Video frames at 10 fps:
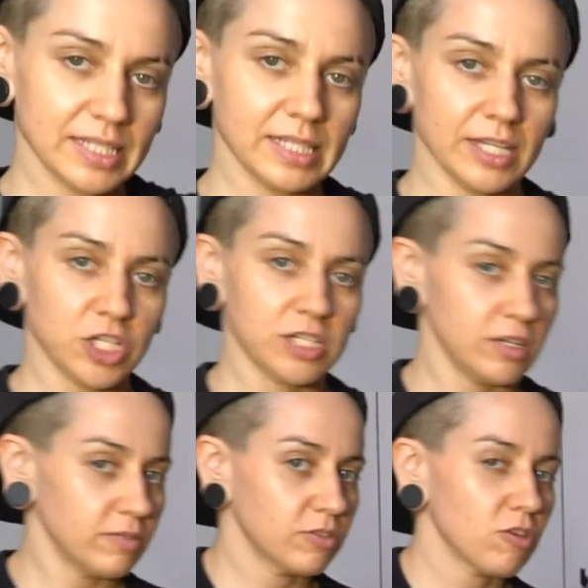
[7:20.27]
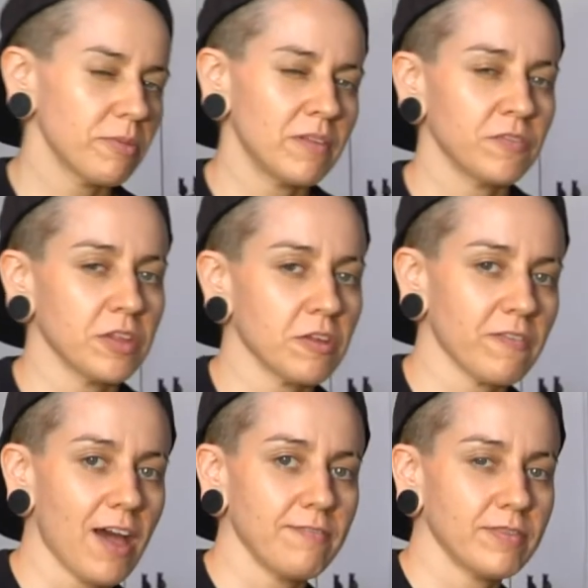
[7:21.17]
Delish. So throw them in for another
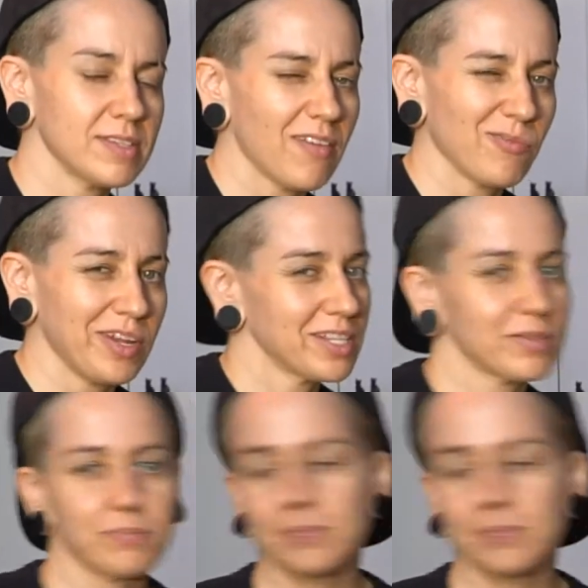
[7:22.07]
5 to 7 minutes.